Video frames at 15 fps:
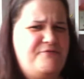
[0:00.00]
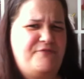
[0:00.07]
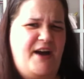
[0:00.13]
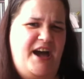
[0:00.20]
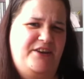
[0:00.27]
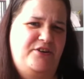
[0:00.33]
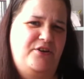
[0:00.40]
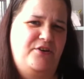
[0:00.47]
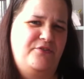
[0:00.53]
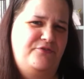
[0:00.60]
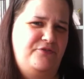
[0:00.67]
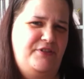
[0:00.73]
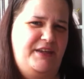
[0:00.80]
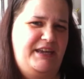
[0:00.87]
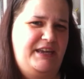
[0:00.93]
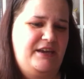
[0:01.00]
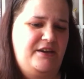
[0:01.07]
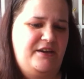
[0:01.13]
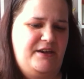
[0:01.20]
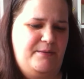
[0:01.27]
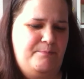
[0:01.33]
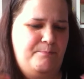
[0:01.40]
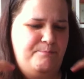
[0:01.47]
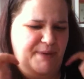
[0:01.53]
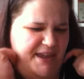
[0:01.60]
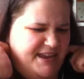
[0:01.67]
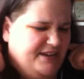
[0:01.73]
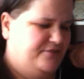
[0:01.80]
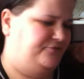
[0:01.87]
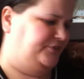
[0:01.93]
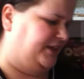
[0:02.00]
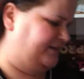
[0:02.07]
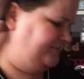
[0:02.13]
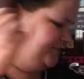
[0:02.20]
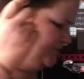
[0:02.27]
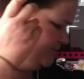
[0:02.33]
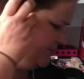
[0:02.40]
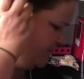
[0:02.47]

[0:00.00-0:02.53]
a fan of the um, bacon flavour, to